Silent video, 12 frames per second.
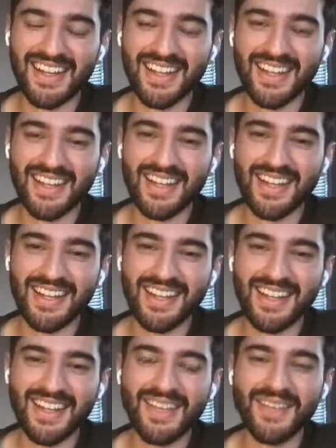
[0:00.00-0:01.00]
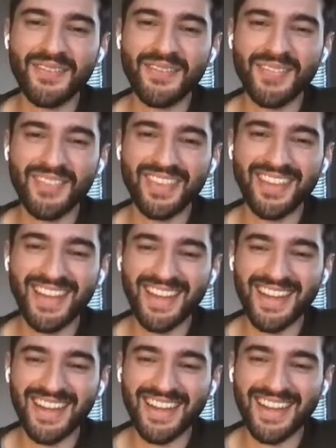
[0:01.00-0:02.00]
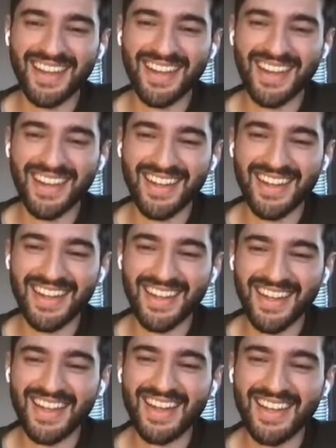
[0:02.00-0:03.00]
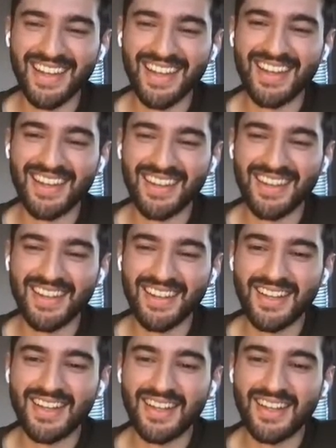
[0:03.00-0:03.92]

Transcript: The person shown says nothing.